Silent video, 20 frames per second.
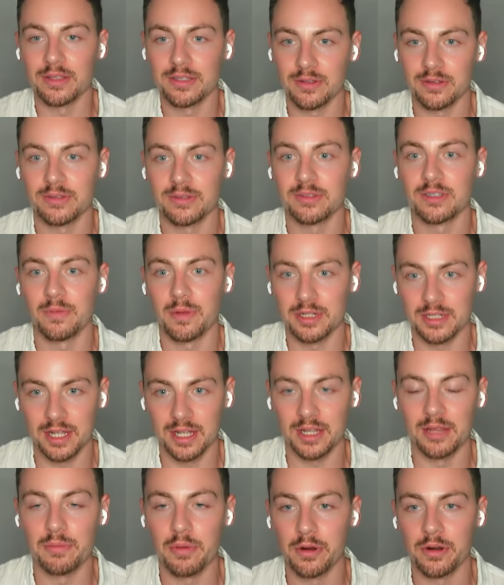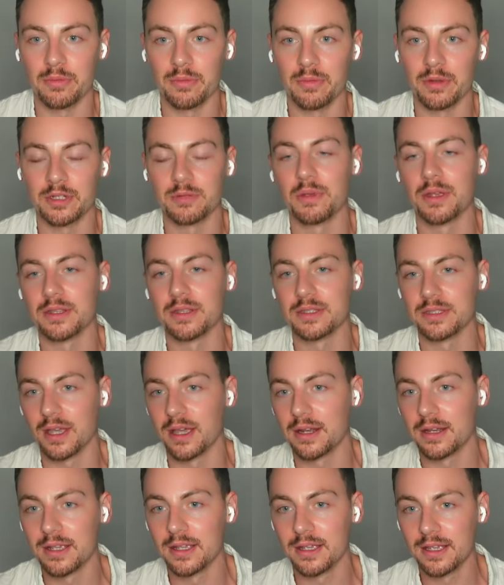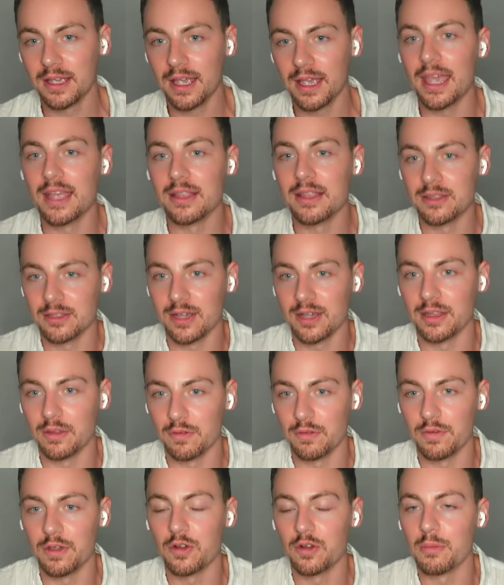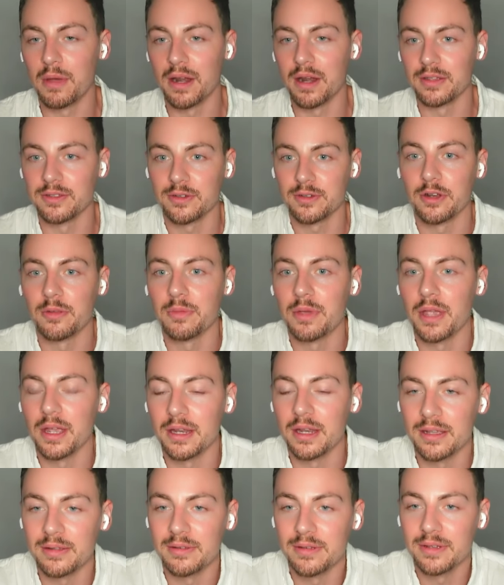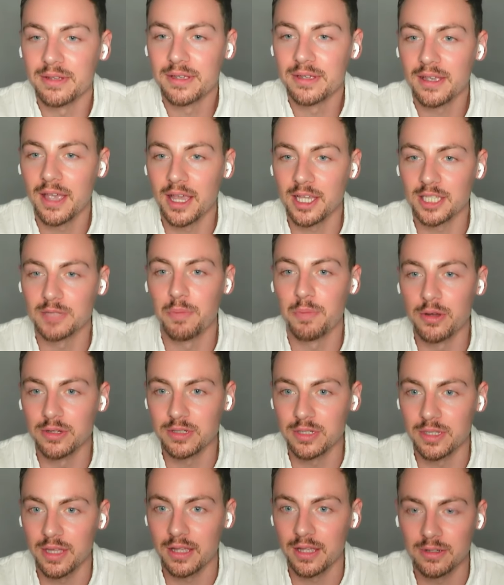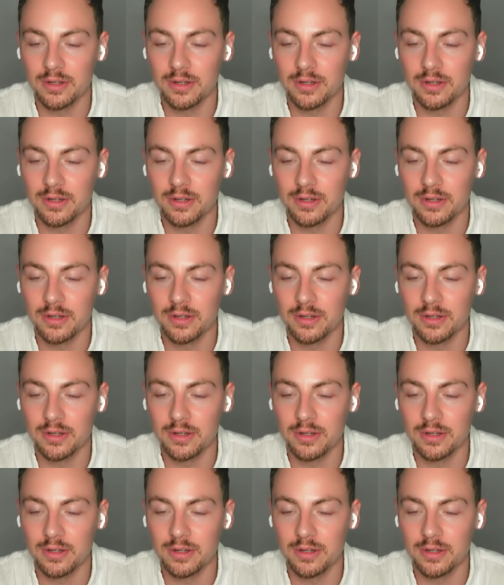It's not so much down the bottom, which means that inside the fecal matter, there's not going to be any exposure to that.